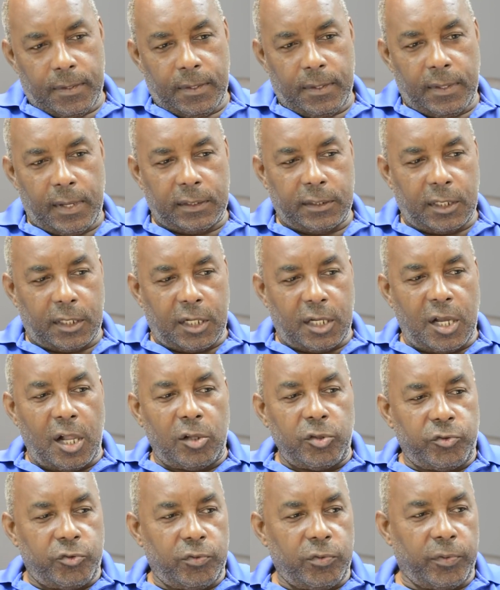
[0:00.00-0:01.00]
that's a
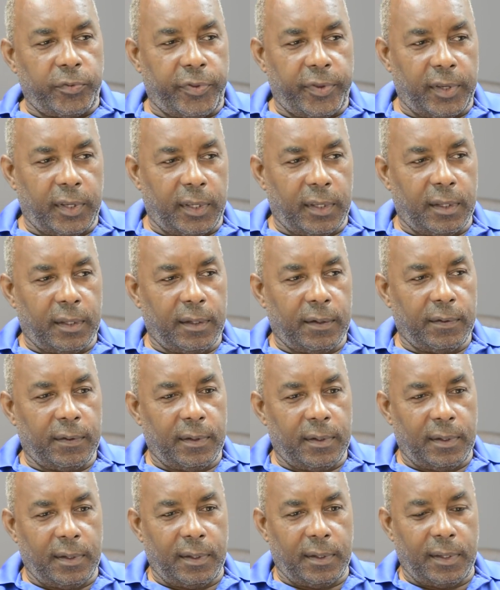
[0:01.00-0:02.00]
cultural thing,
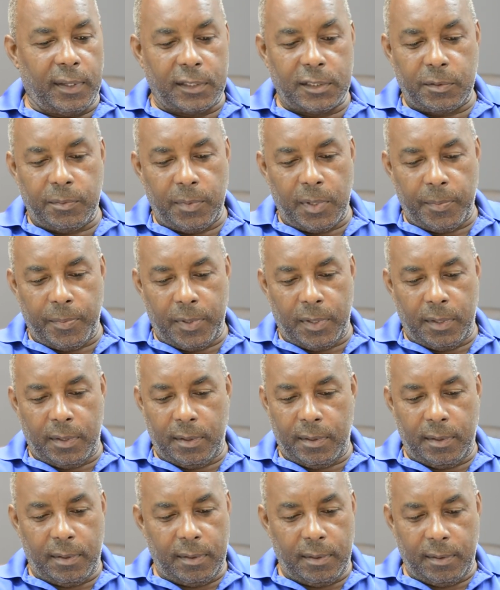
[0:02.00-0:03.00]
I guess maybe